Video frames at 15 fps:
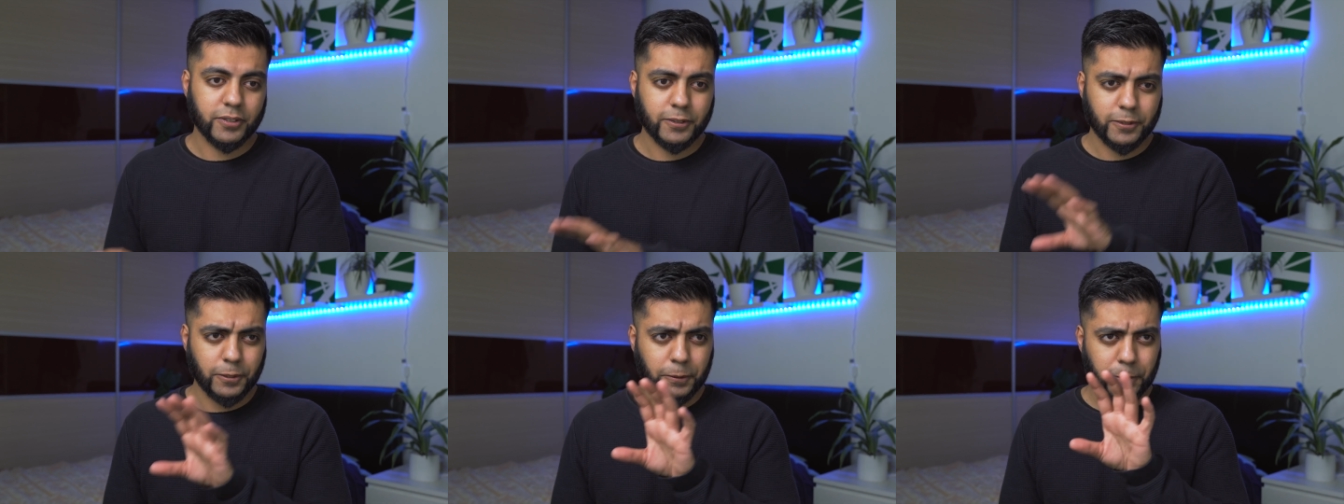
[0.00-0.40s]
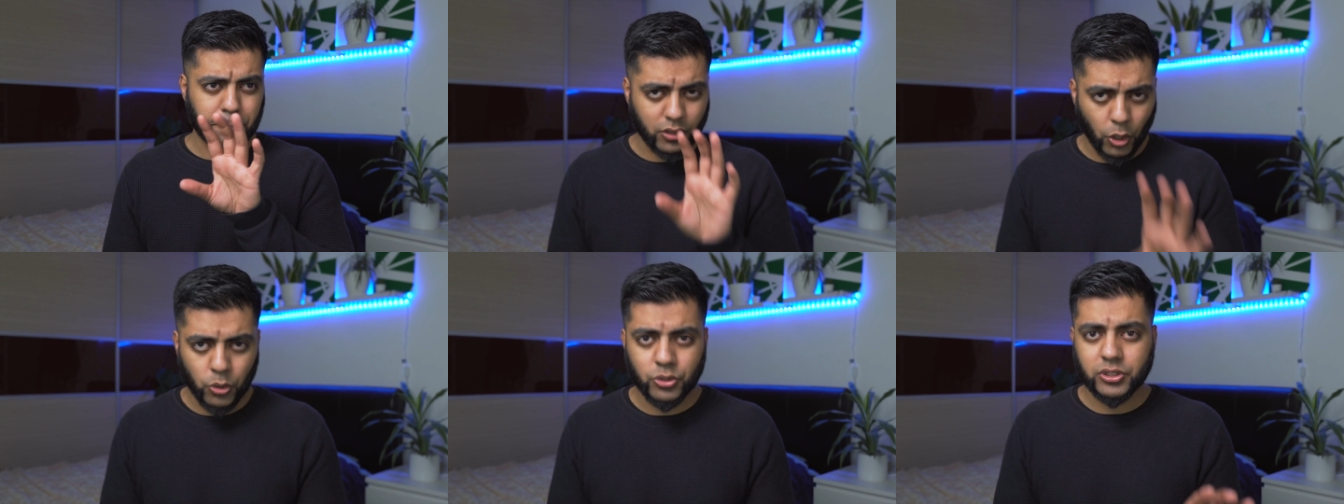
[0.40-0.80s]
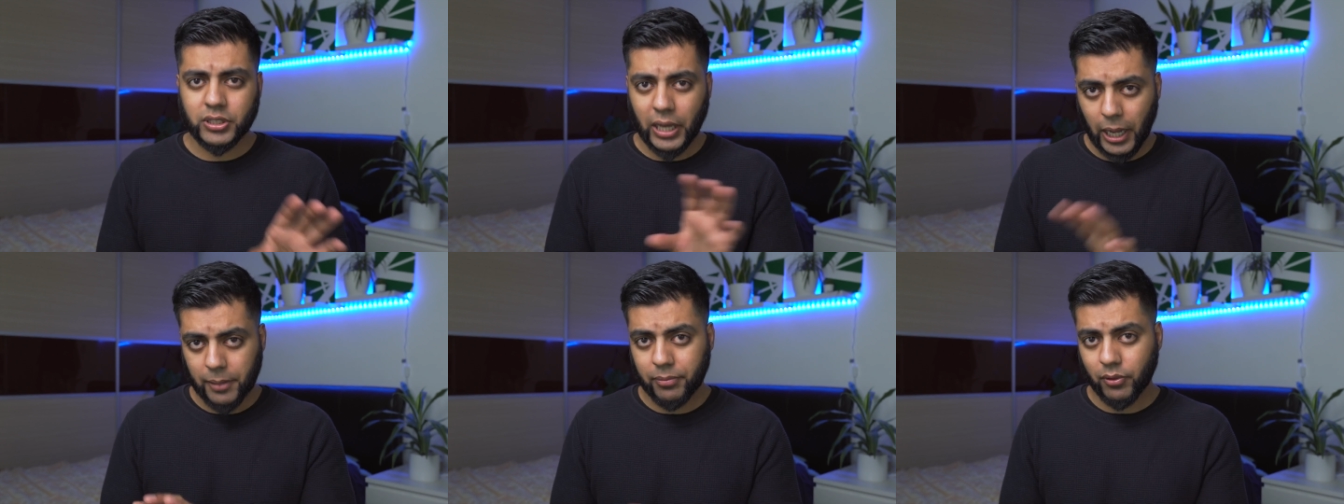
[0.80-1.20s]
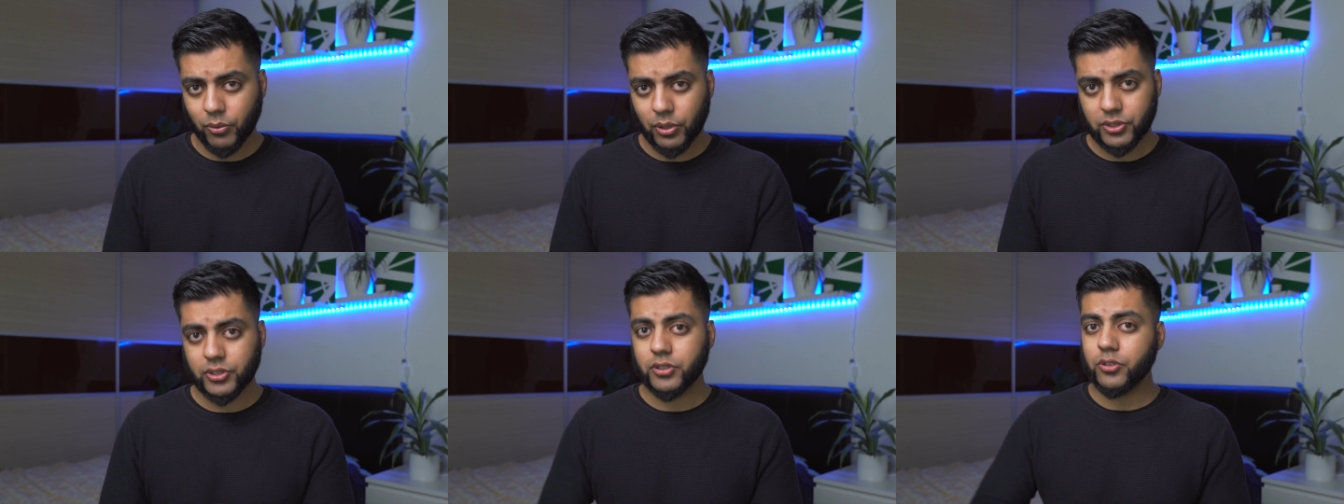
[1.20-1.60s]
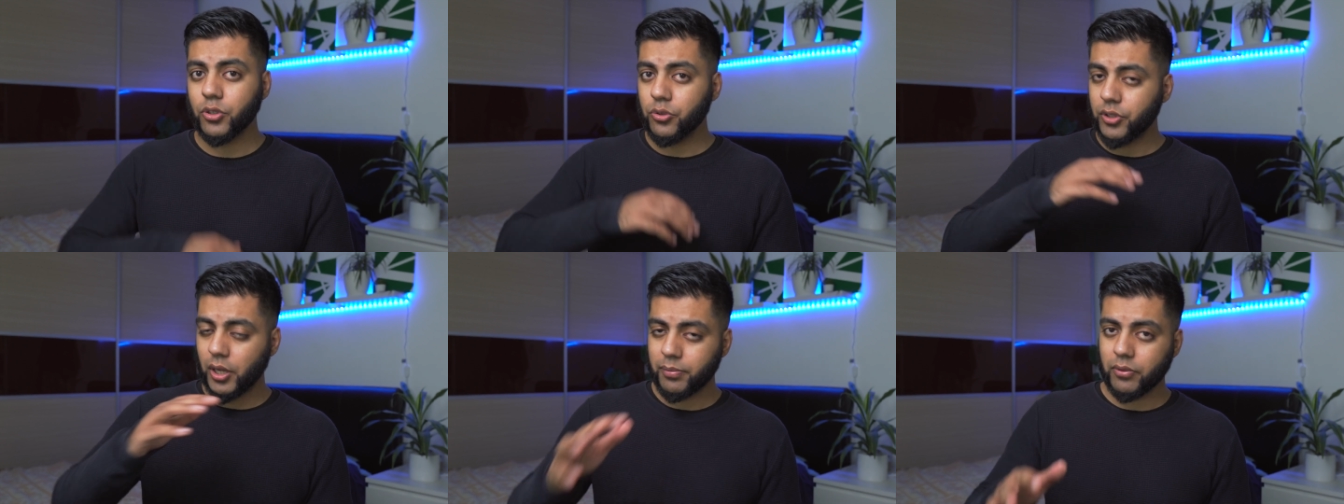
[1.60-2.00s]
So those type of questions,
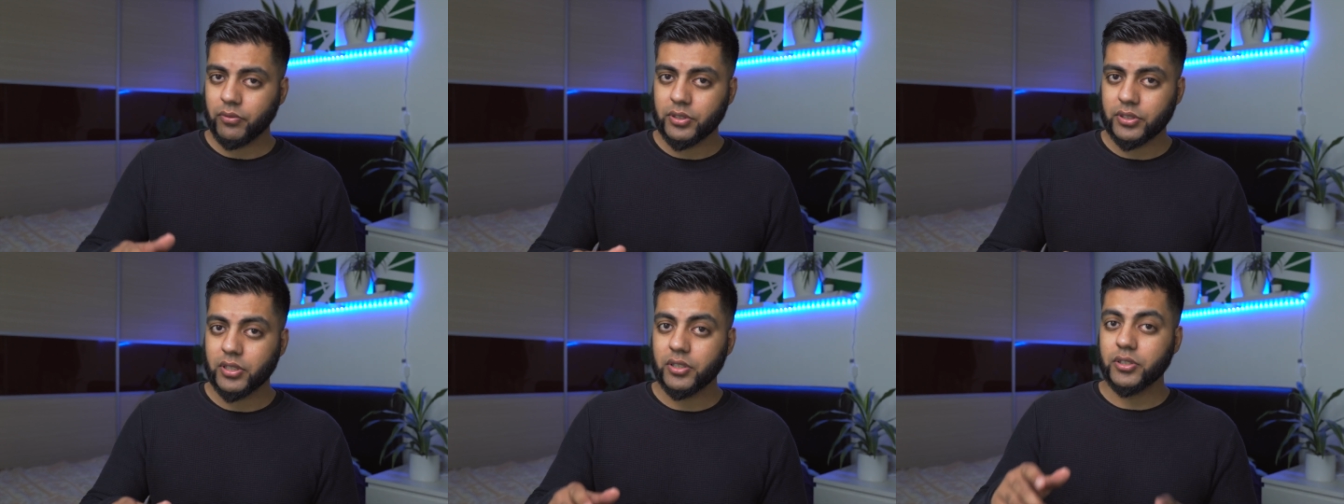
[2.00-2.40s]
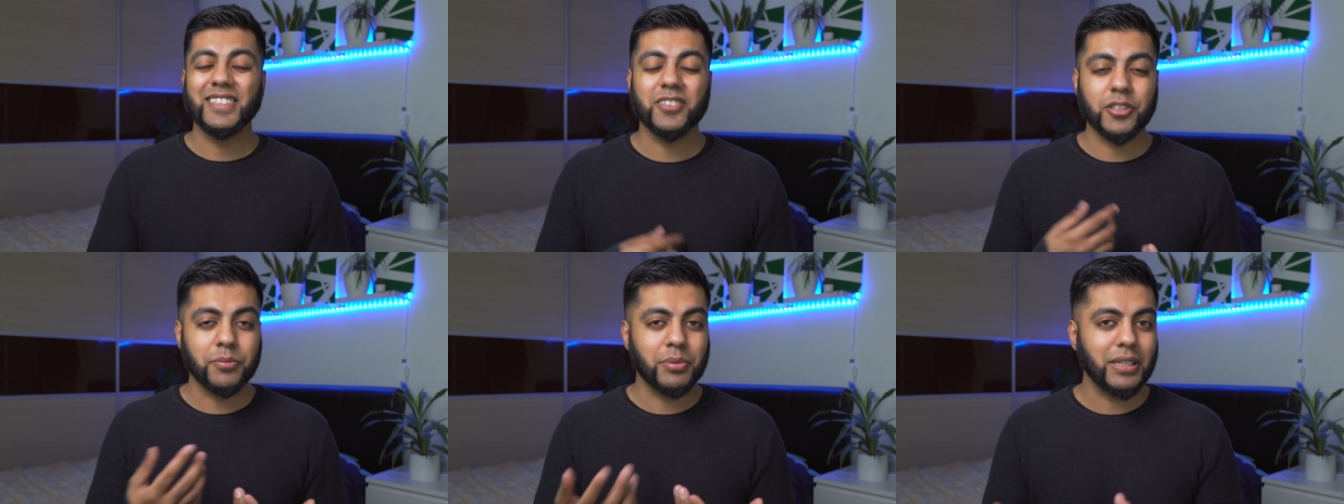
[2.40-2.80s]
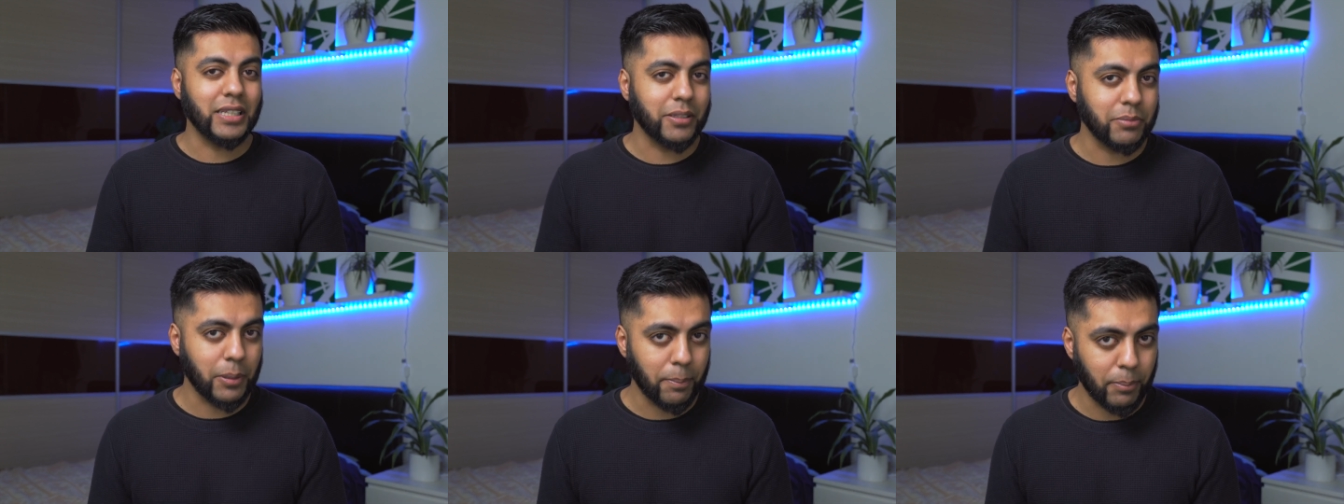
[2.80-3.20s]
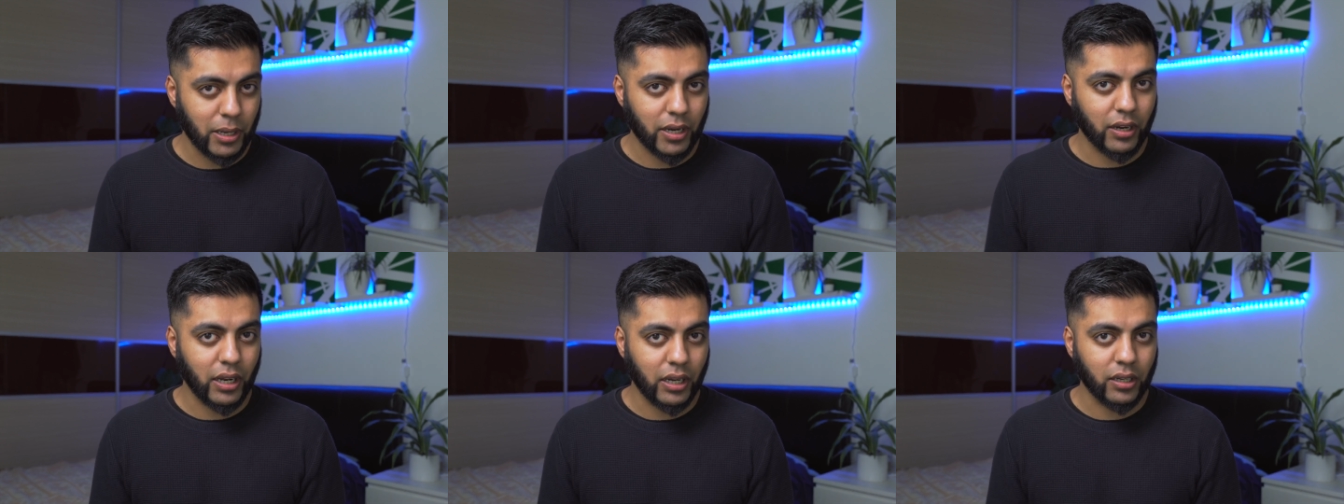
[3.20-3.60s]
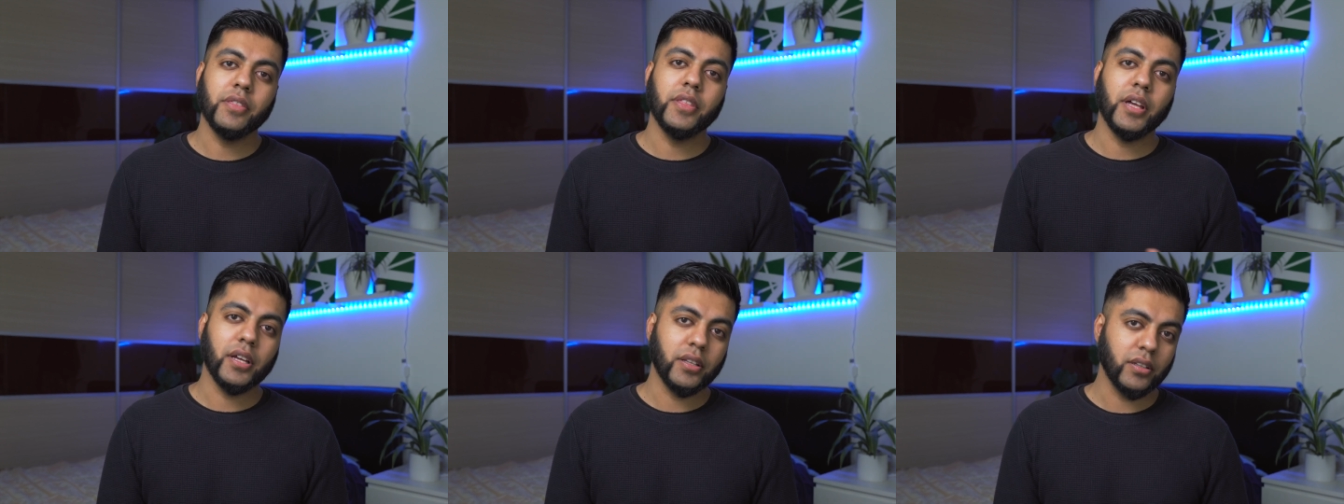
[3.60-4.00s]
those type of research, it's going to be a little bit better at
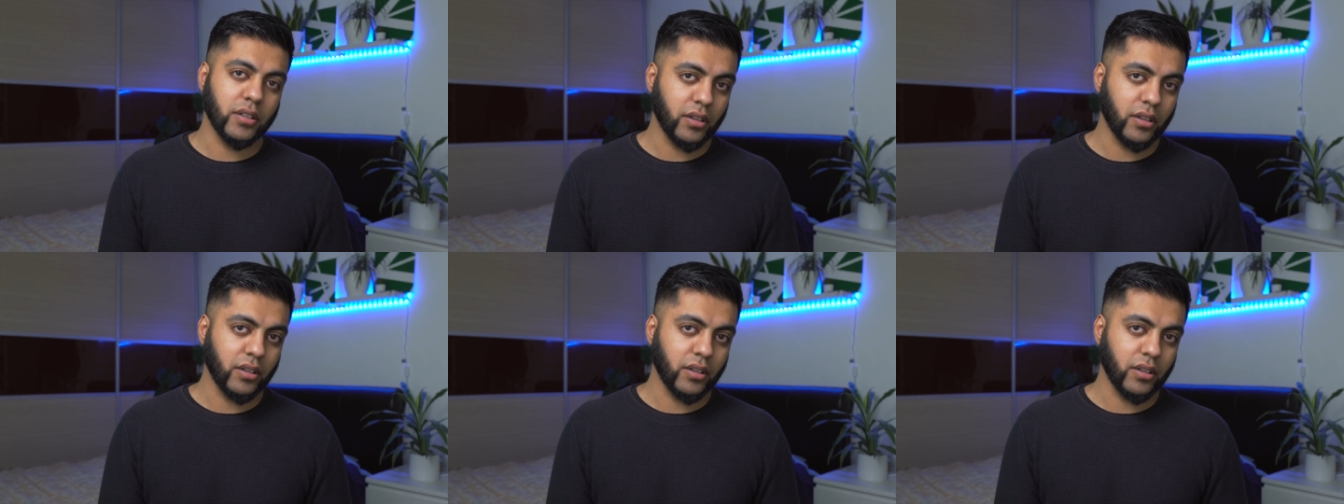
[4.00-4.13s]
than